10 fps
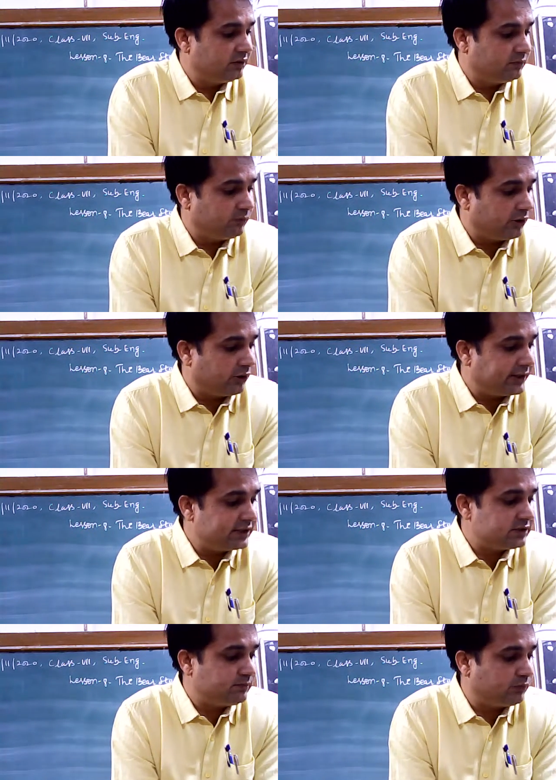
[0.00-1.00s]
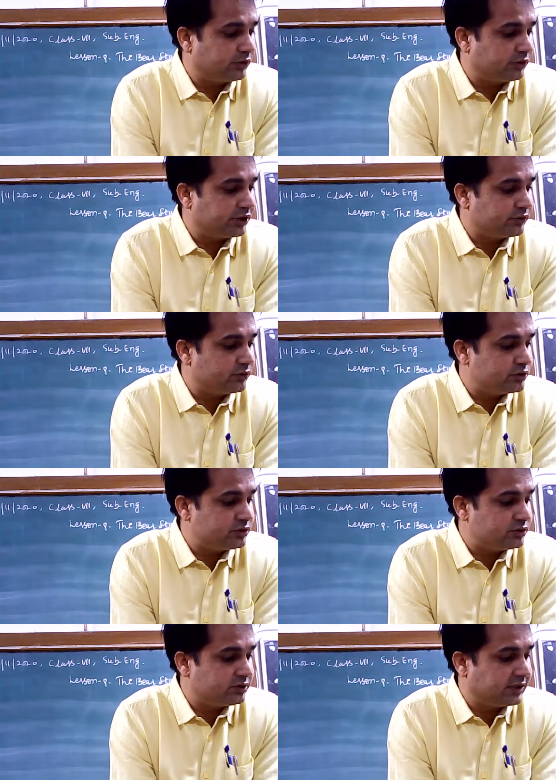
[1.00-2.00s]
porridge, potatoes,
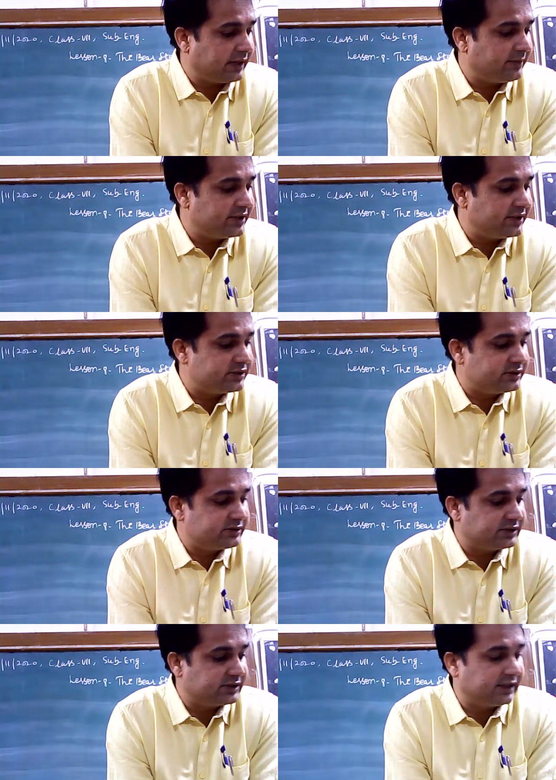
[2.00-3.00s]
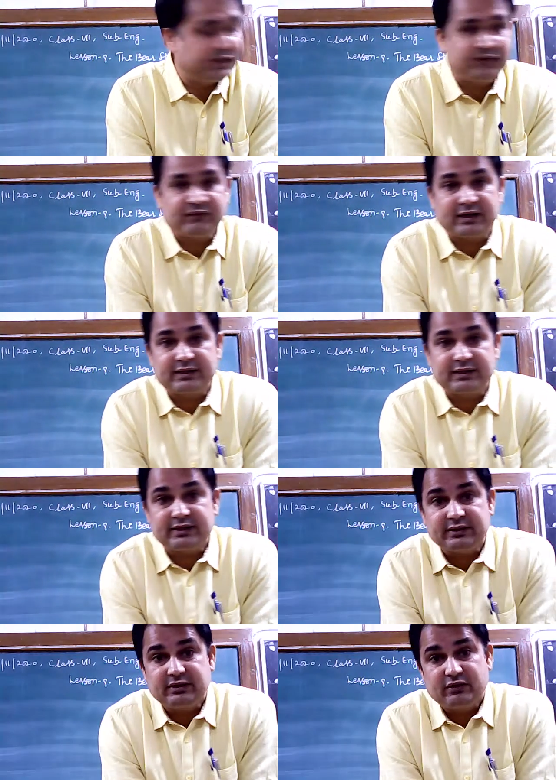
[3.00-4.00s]
cabbage, turnip and
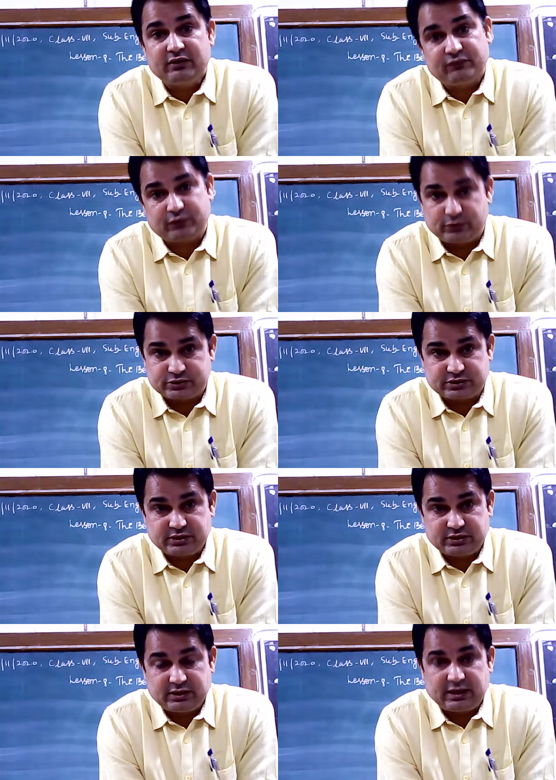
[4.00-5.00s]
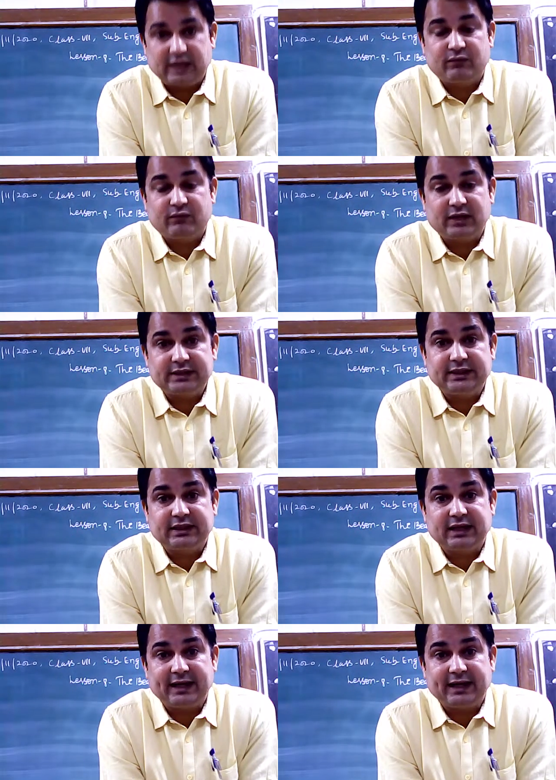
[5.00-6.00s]
fruits. And what it
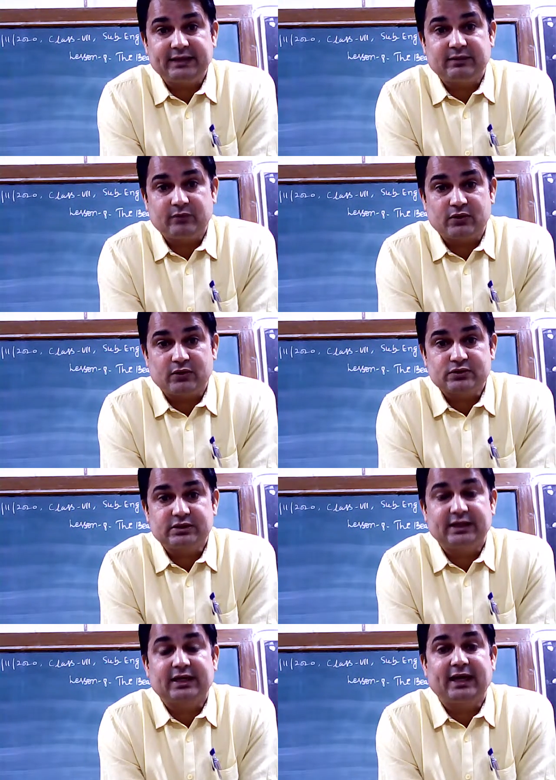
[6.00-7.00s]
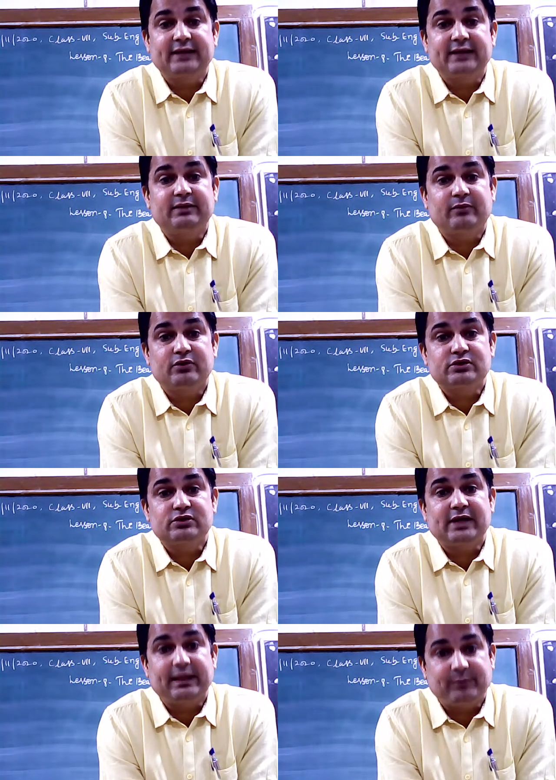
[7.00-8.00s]
liked the most? It liked the most
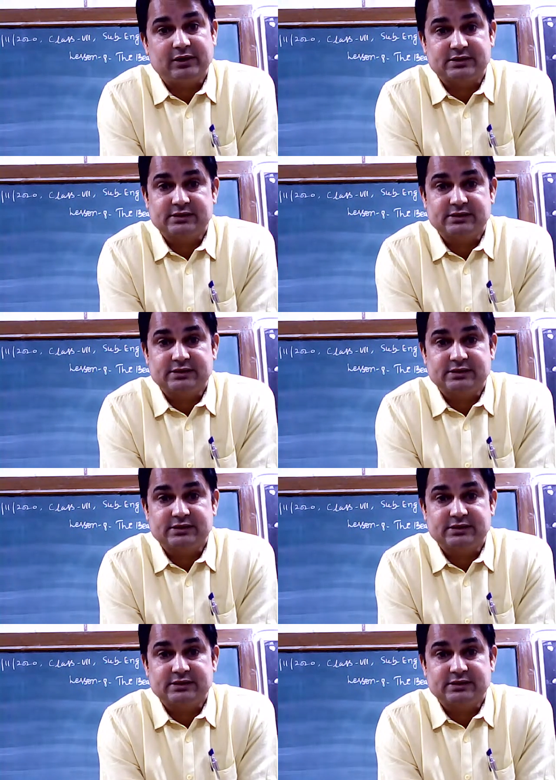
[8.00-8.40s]
apples.